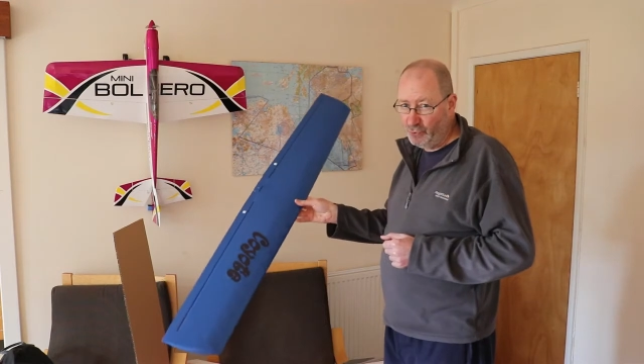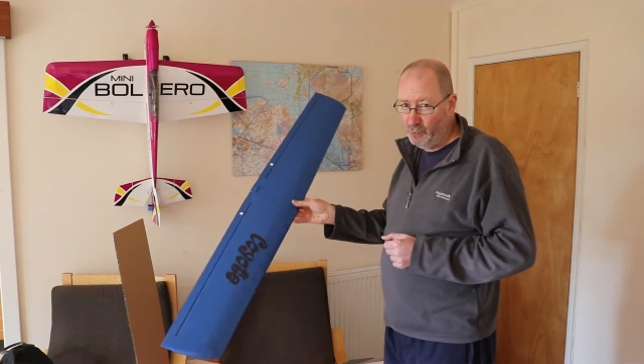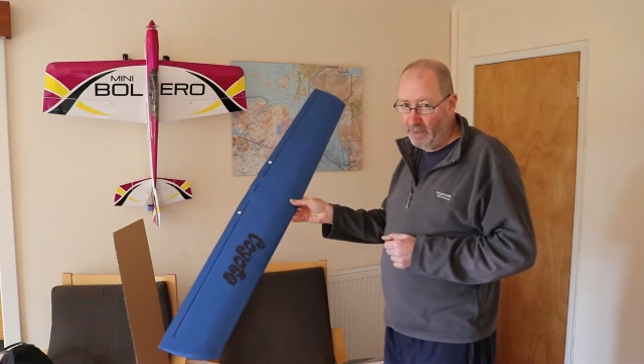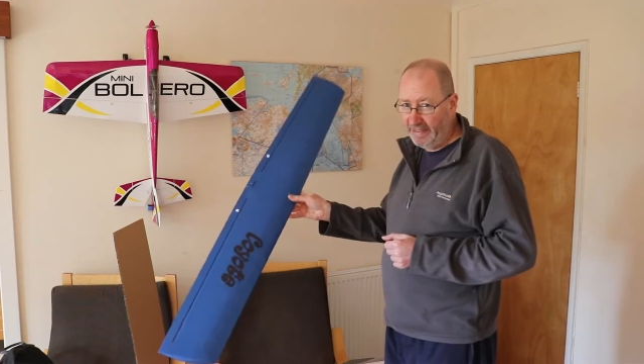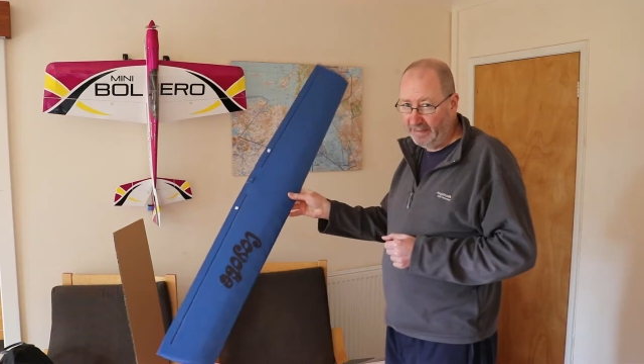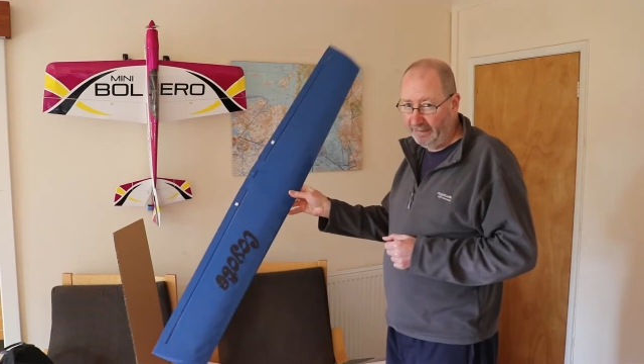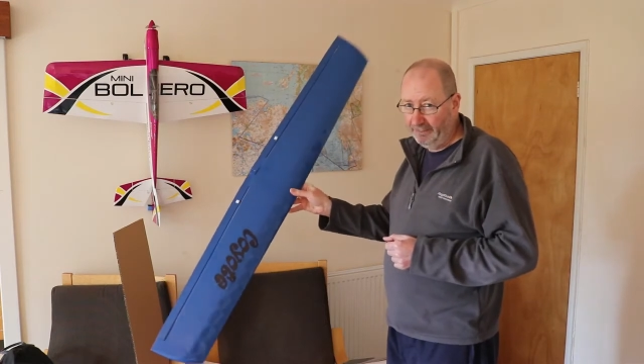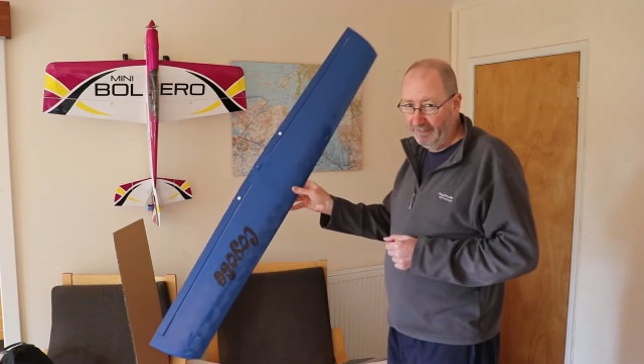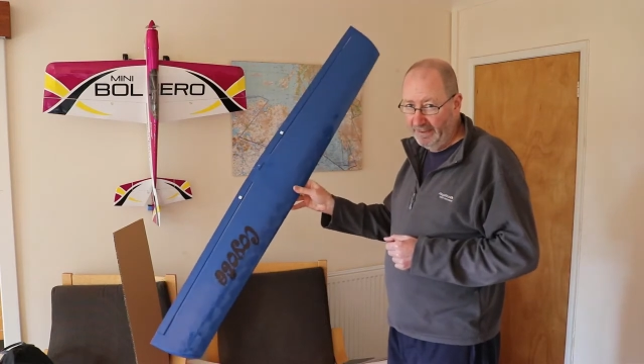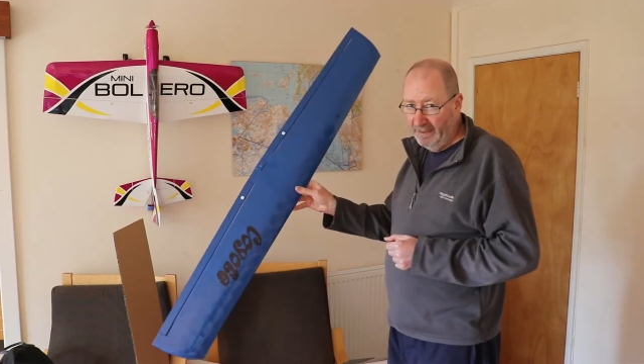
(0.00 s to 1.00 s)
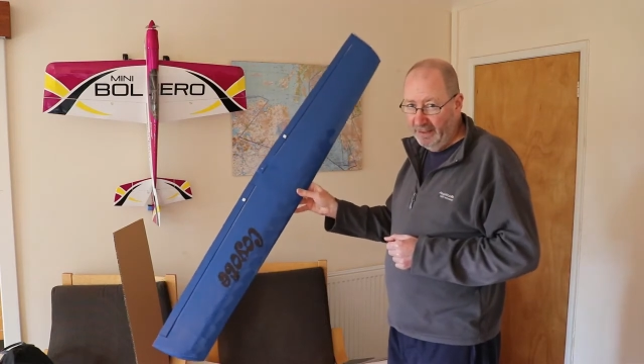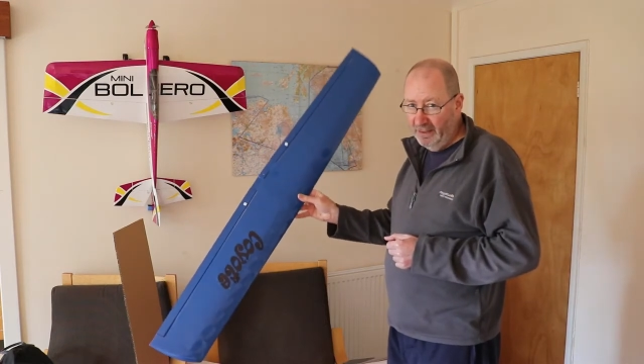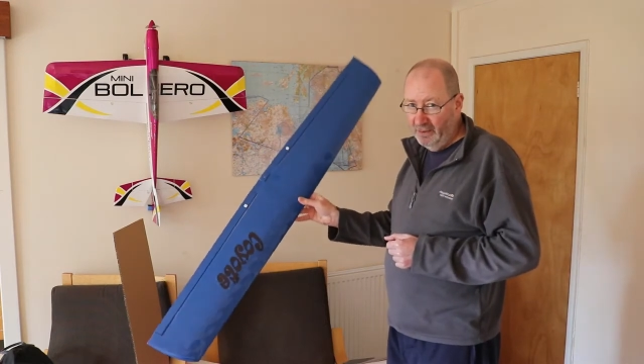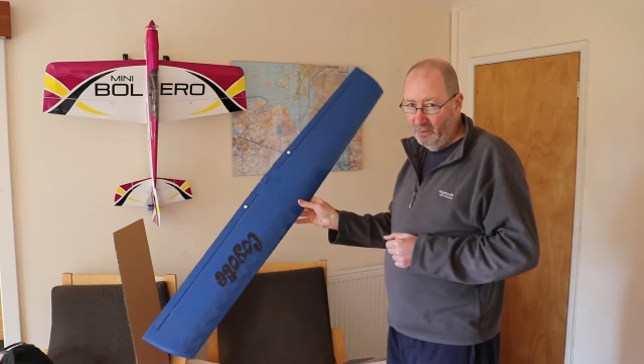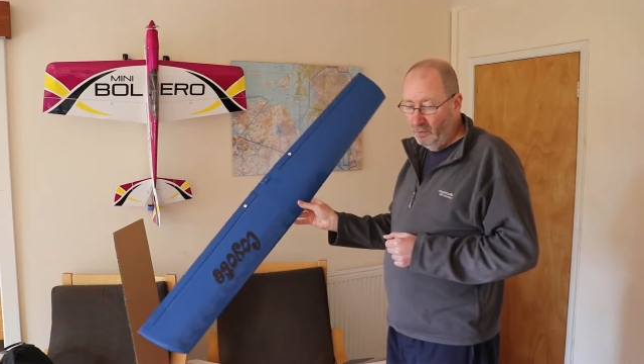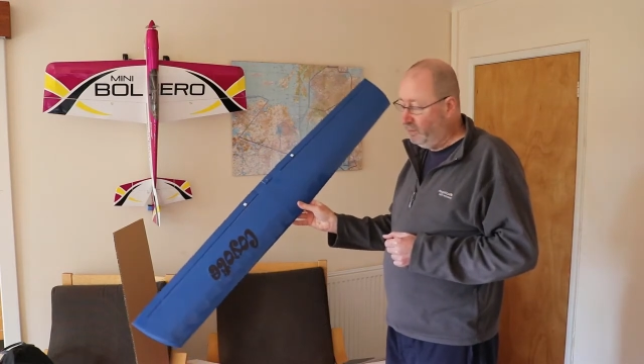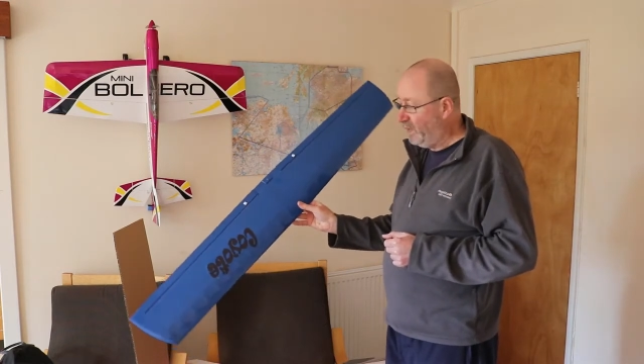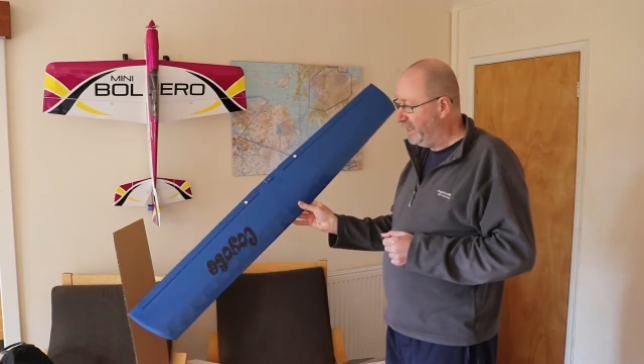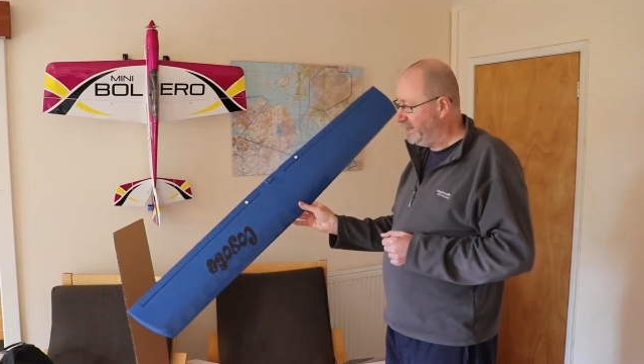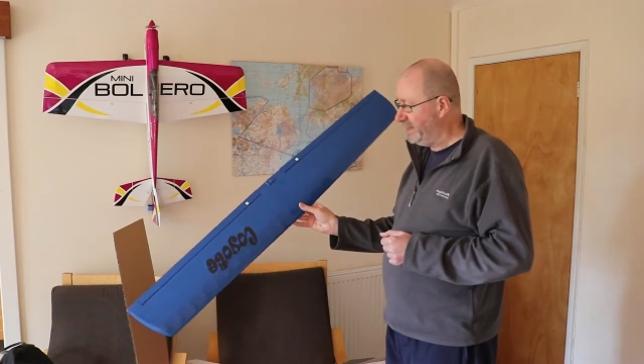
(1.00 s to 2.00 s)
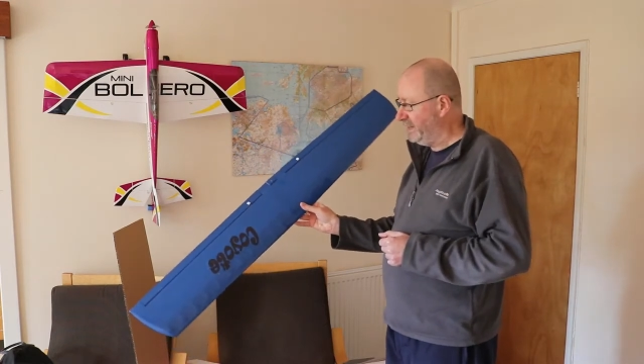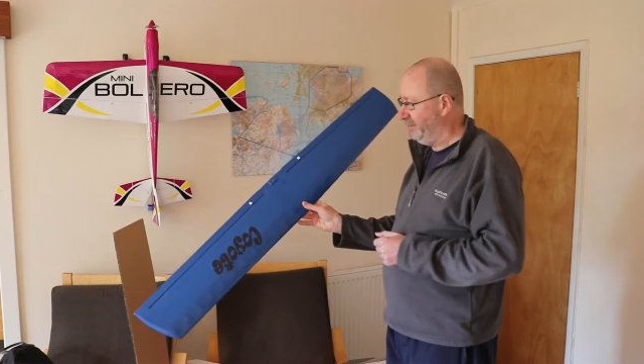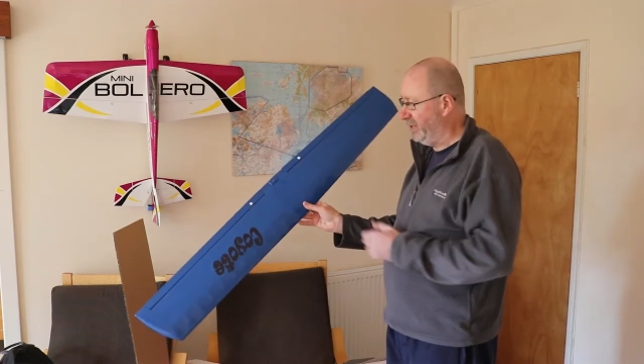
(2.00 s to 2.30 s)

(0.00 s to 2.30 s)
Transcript: wing. Why is that?